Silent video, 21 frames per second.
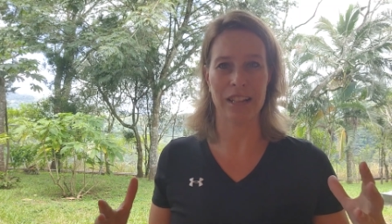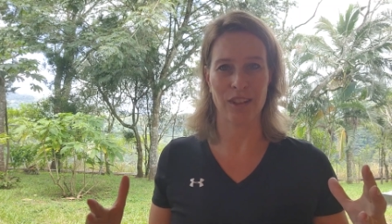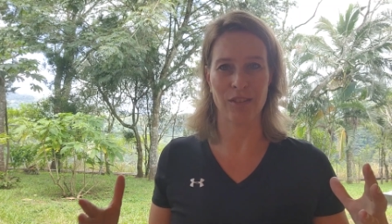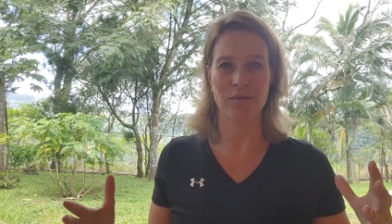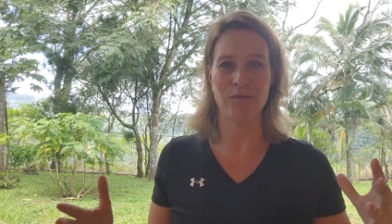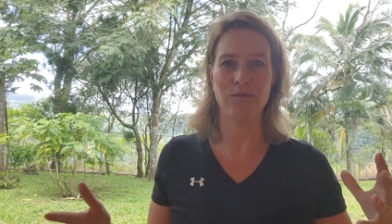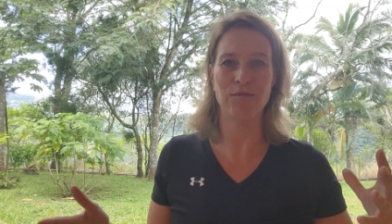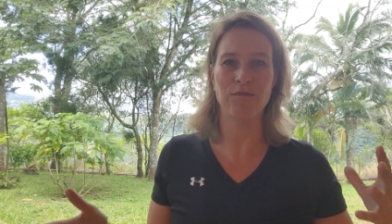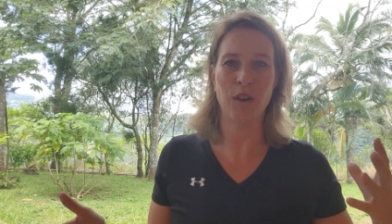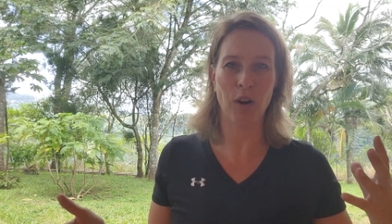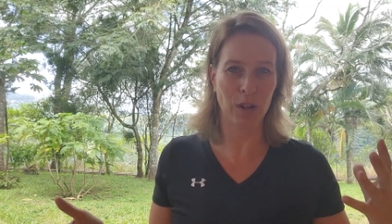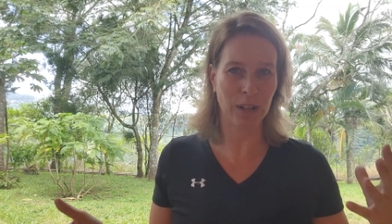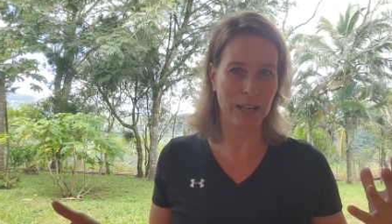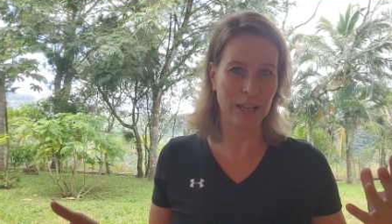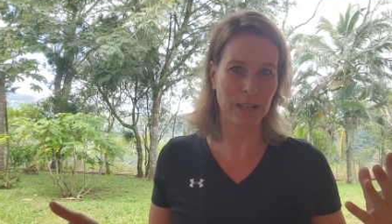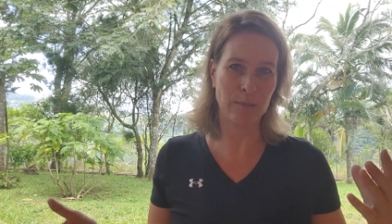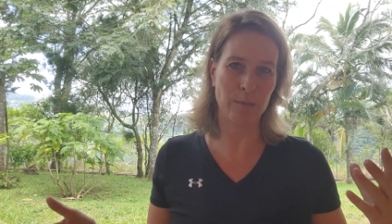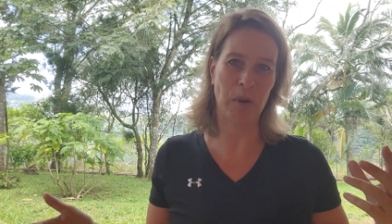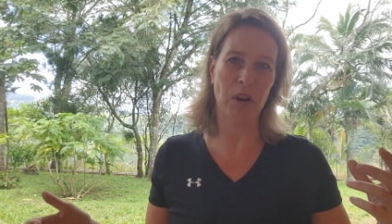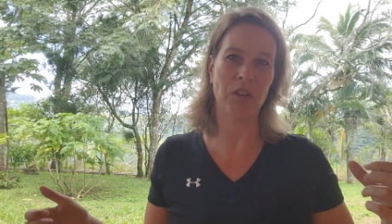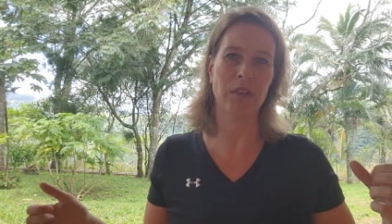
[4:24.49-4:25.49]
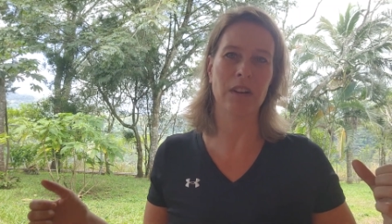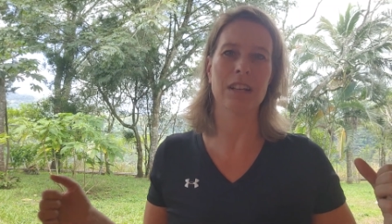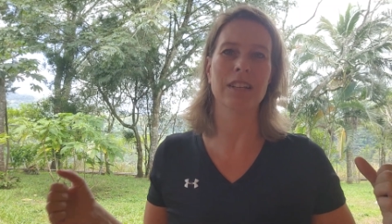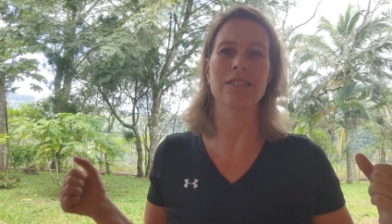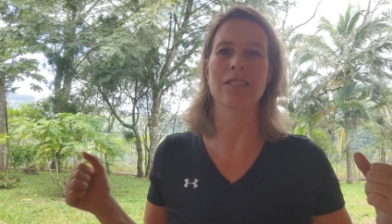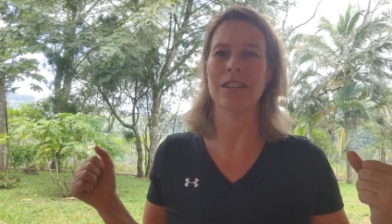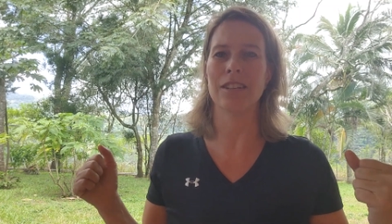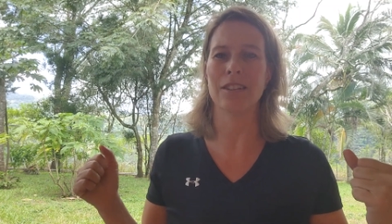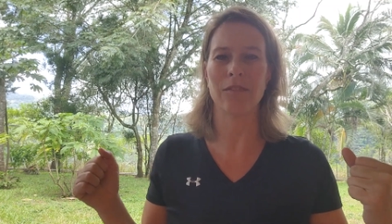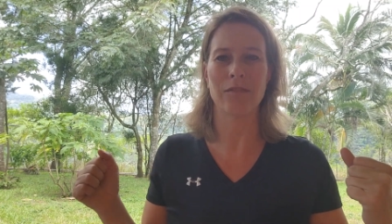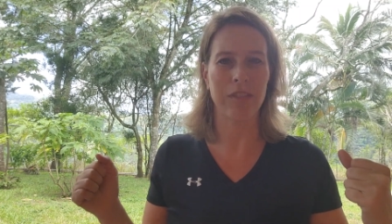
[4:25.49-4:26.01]
the full experience
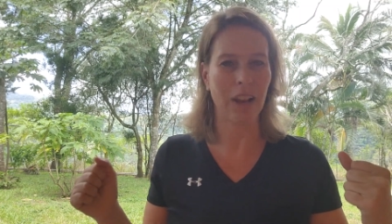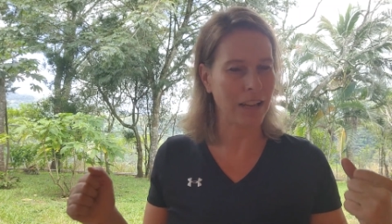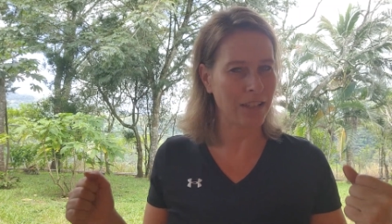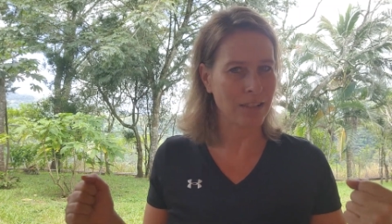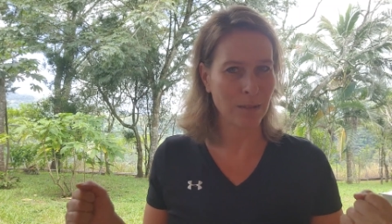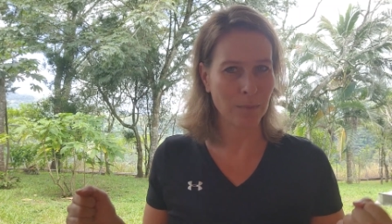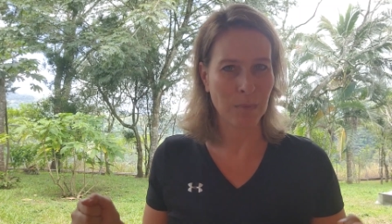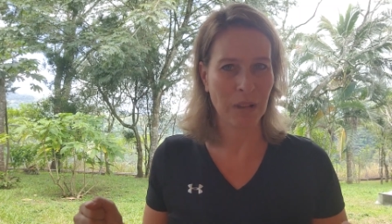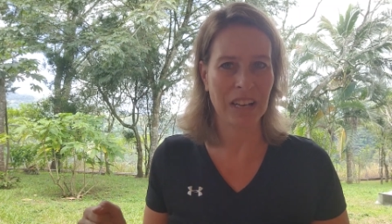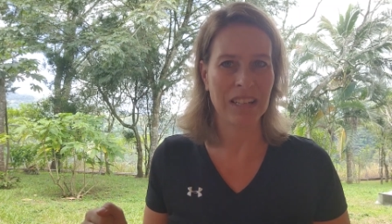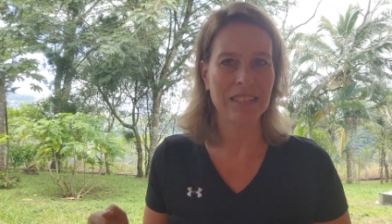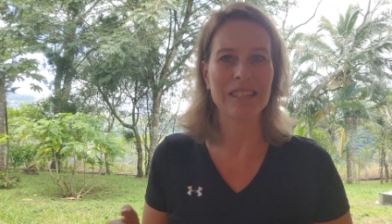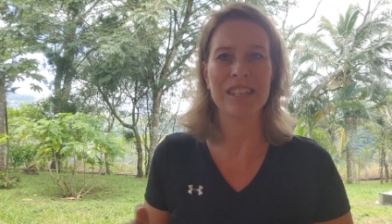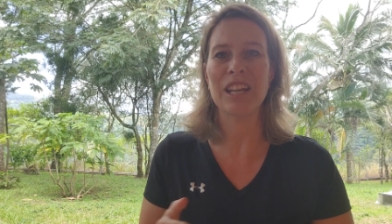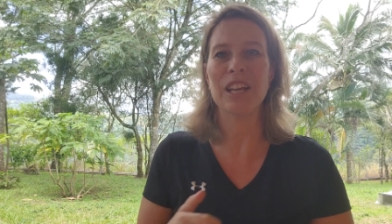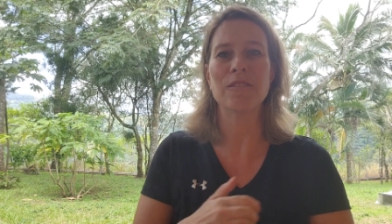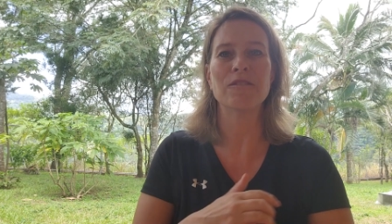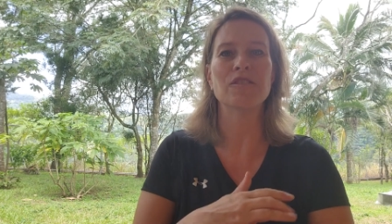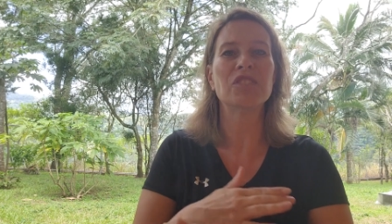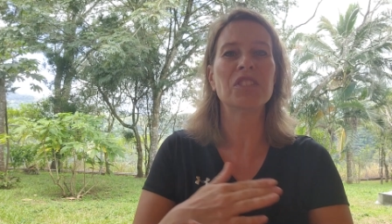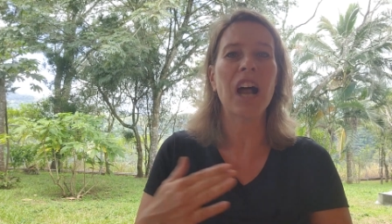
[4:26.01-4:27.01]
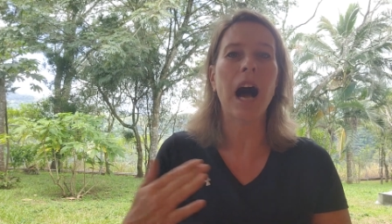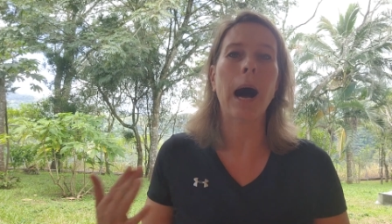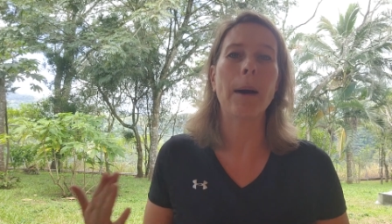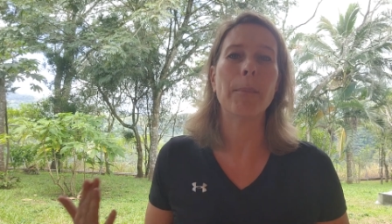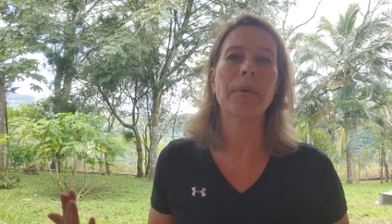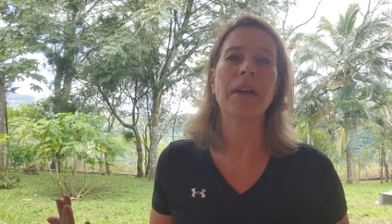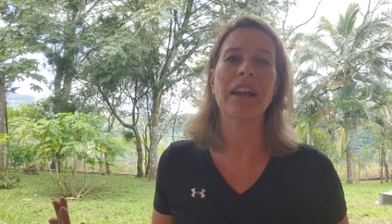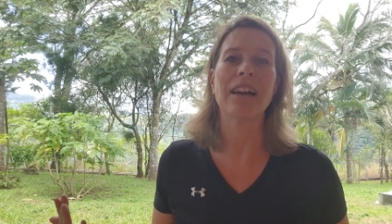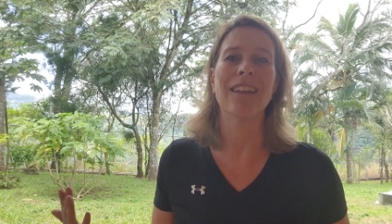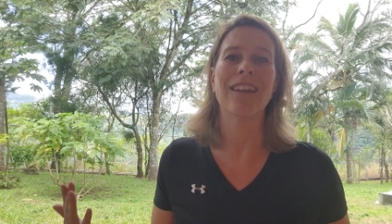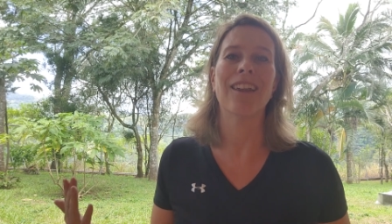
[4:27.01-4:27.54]
and the flexibility of
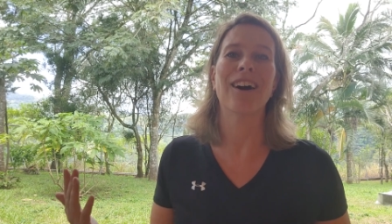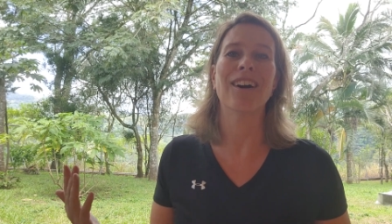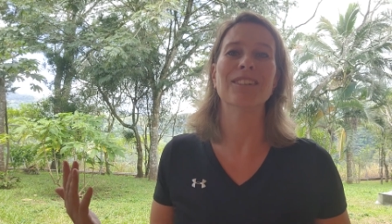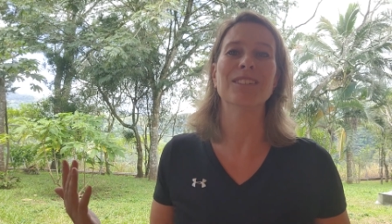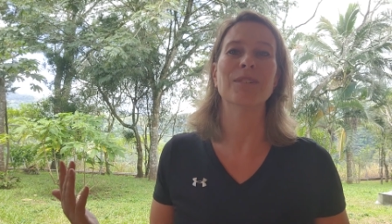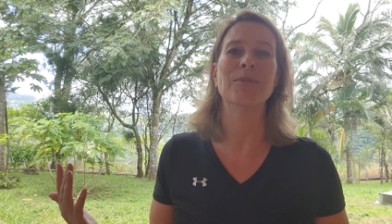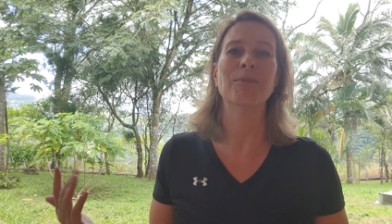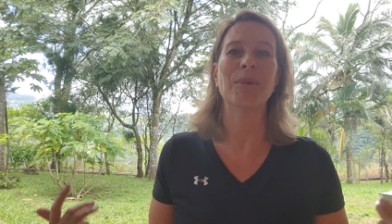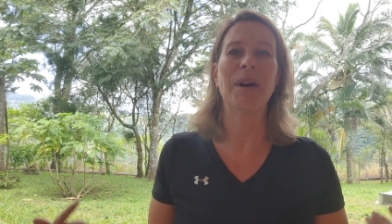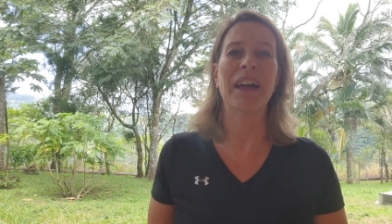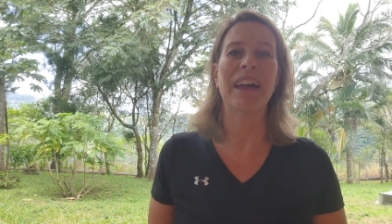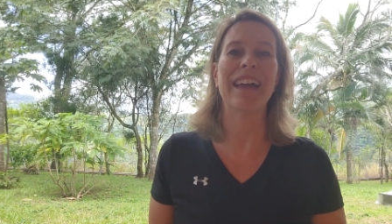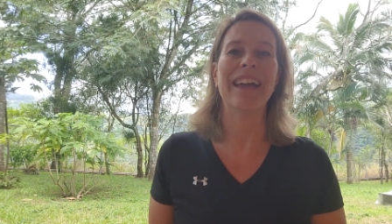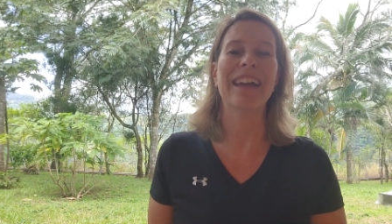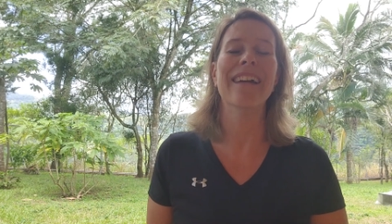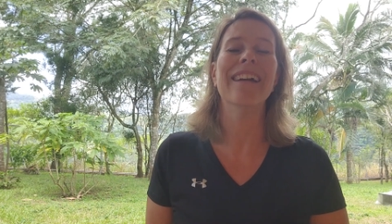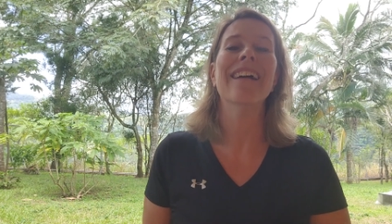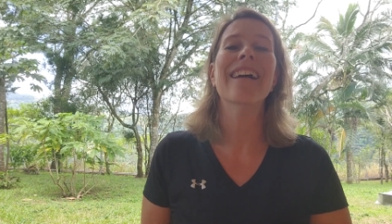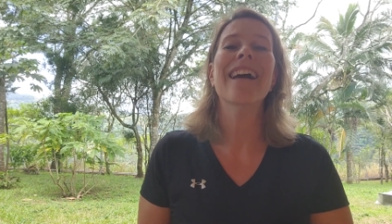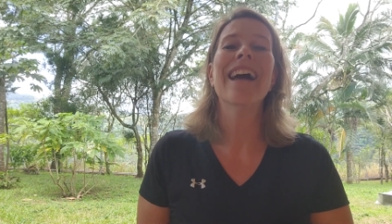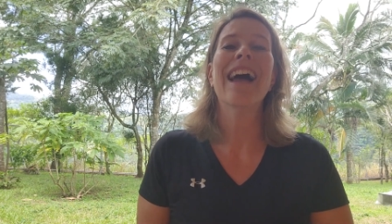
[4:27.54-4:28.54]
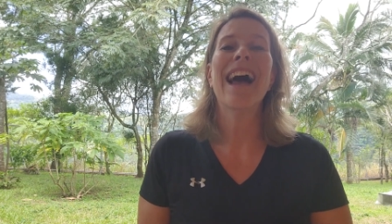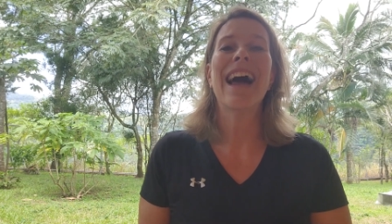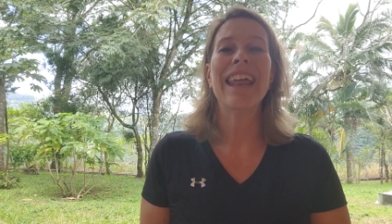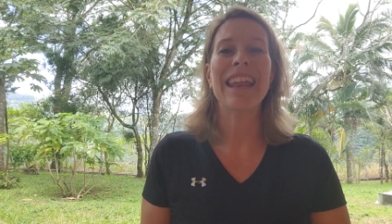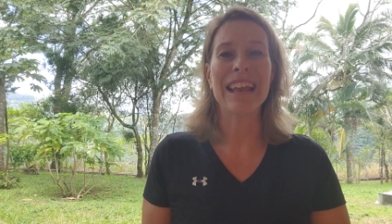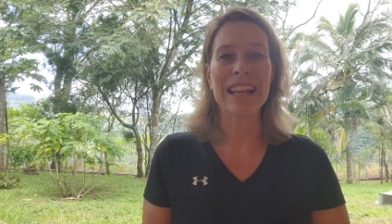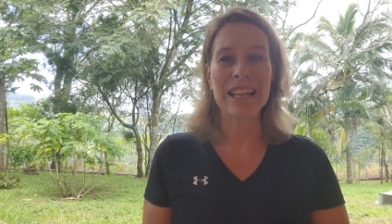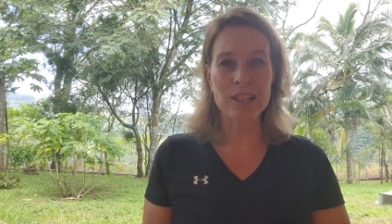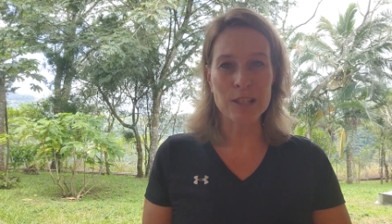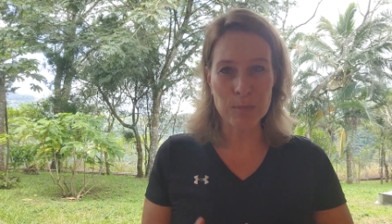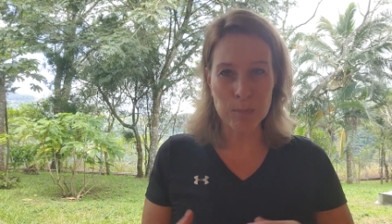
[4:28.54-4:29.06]
stopping along the way and
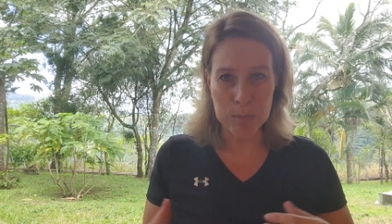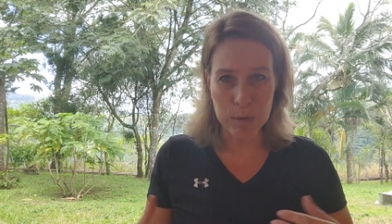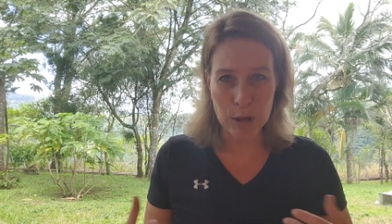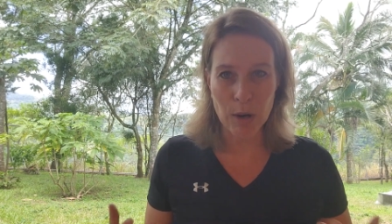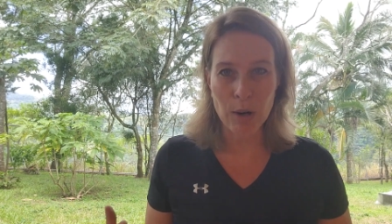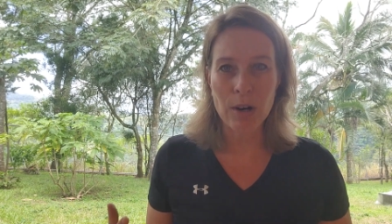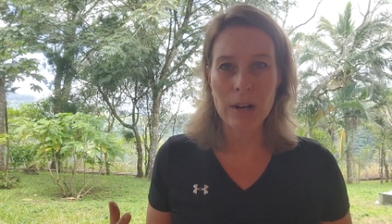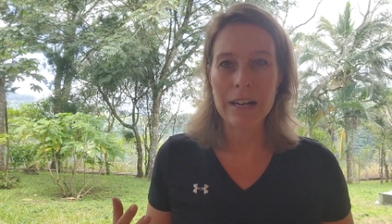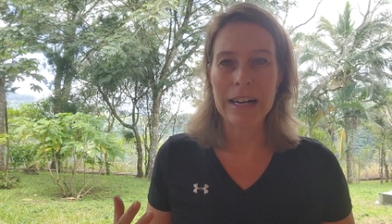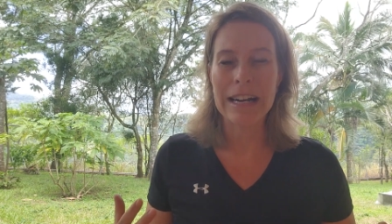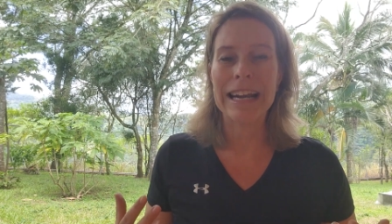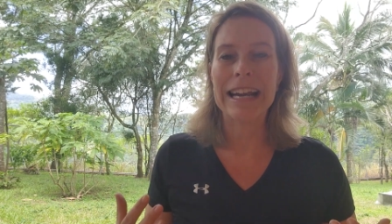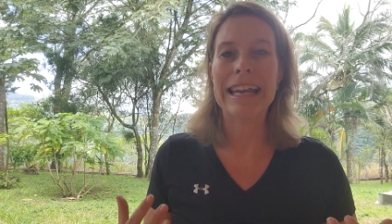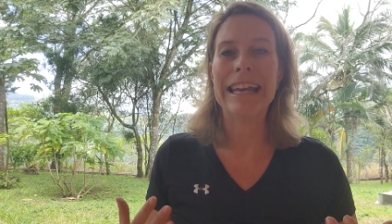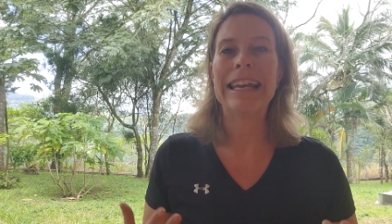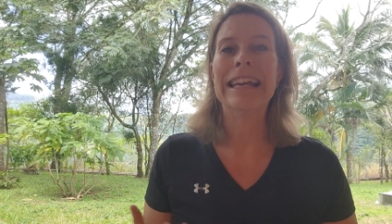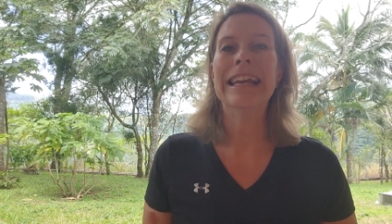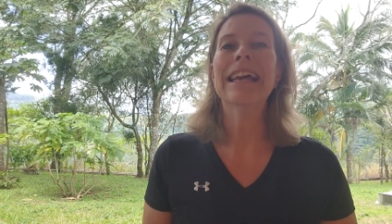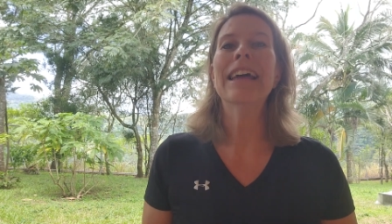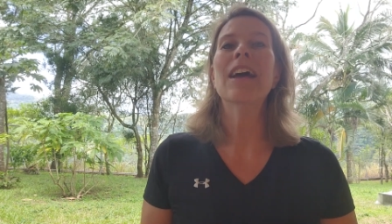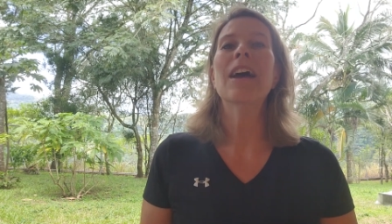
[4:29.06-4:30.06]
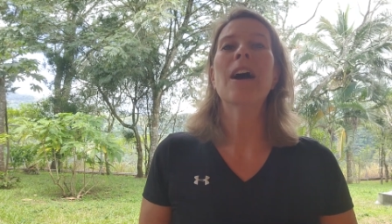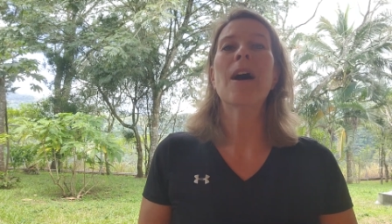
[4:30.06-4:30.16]
exploring.